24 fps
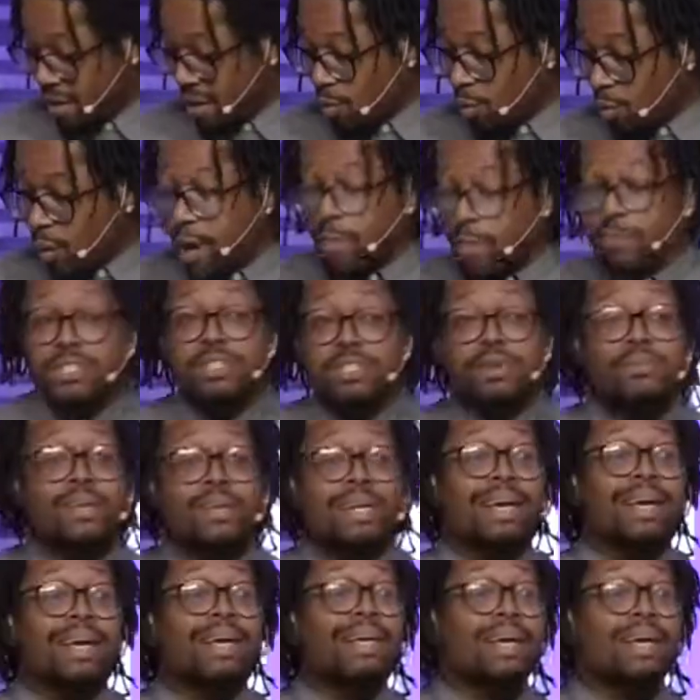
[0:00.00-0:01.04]
We're able to
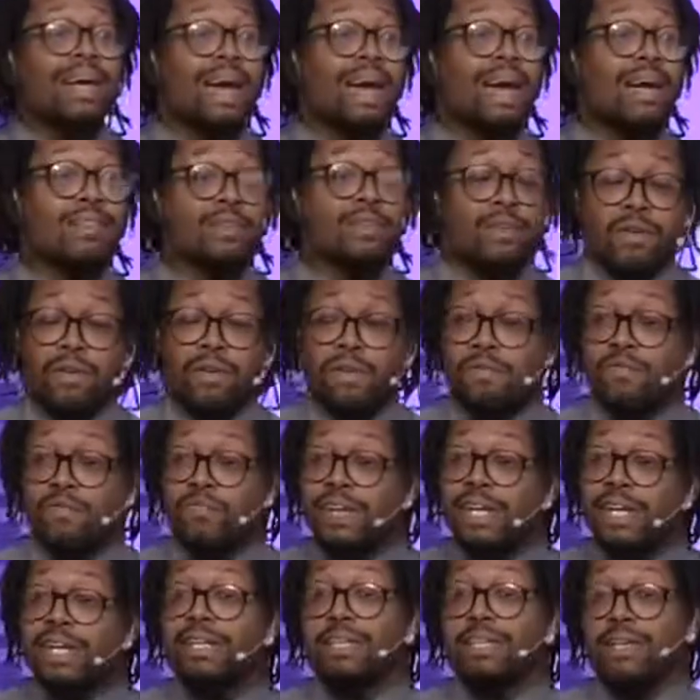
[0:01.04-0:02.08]
meet and gather
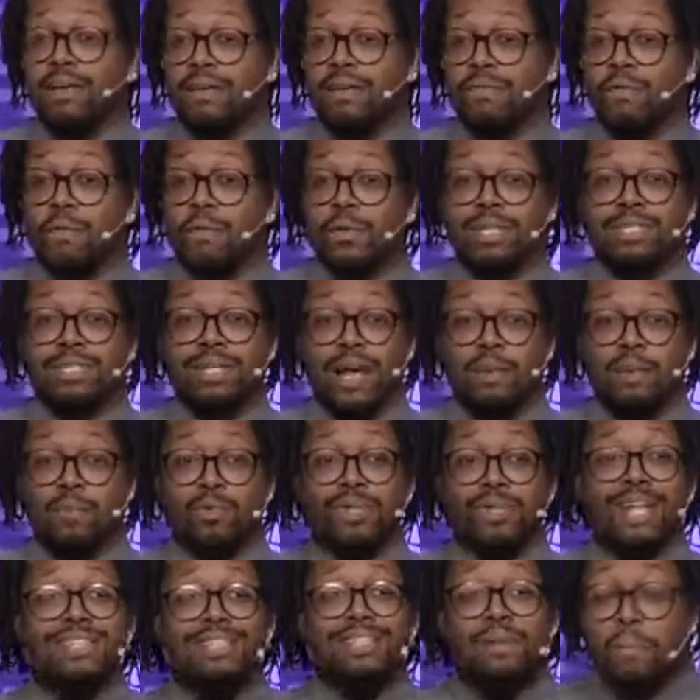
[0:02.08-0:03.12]
freely, for
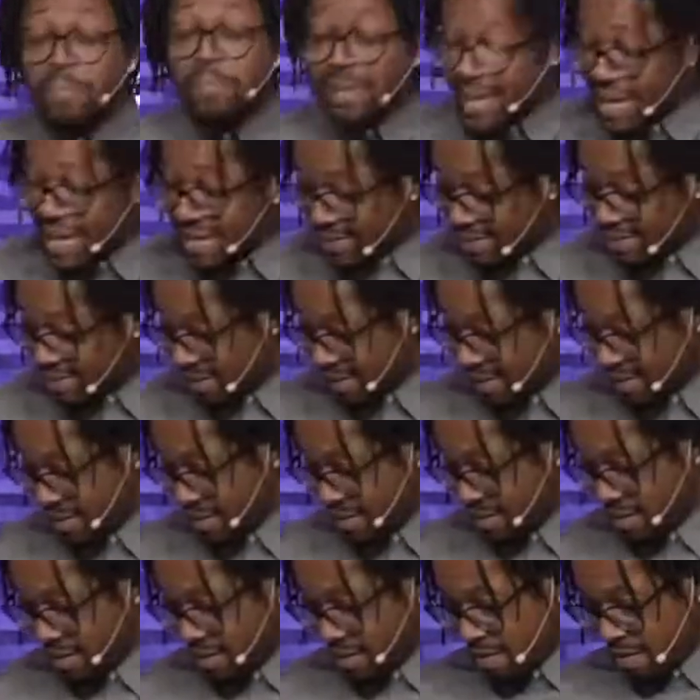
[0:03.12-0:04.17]
example. That's a blessing
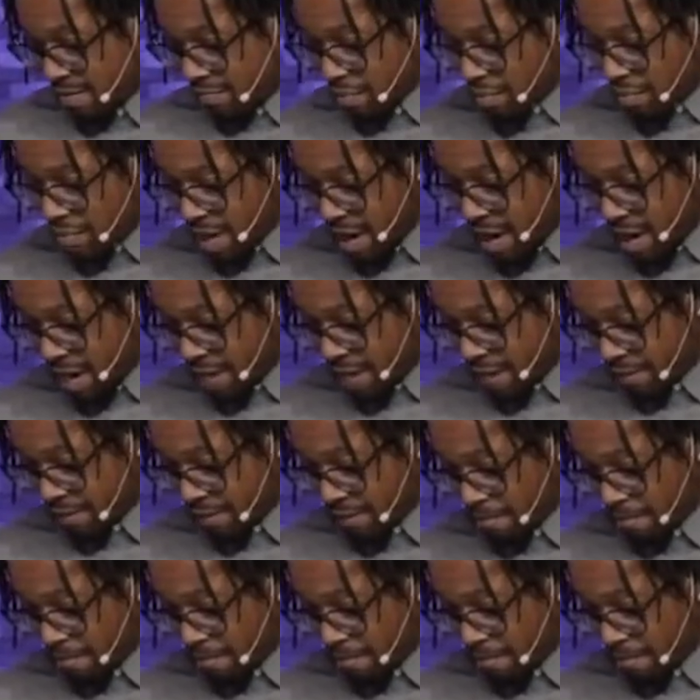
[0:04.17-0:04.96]
from God.